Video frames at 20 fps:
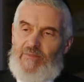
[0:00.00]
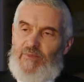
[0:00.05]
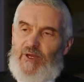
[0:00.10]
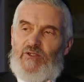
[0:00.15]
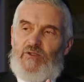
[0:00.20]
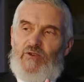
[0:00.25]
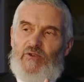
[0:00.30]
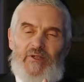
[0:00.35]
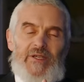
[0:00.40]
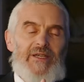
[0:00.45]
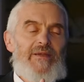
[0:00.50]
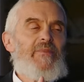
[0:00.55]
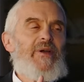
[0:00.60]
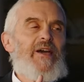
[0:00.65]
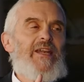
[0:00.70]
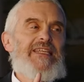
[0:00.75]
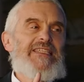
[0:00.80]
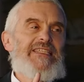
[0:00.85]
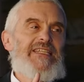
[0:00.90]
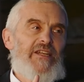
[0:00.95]
not talking
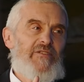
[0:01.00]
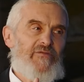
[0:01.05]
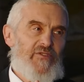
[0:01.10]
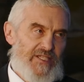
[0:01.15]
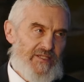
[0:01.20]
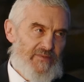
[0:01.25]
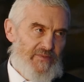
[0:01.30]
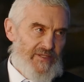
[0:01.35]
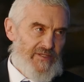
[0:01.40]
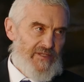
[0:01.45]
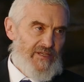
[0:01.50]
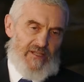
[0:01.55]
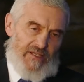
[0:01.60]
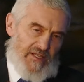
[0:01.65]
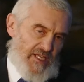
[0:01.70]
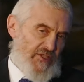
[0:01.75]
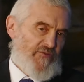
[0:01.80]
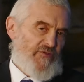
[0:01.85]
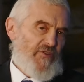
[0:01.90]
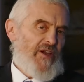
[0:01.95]
about as an investment,
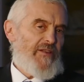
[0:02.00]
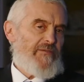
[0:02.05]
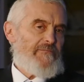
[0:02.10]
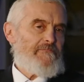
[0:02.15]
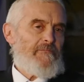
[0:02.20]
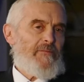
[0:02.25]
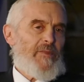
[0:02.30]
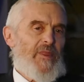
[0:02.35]
that's fine.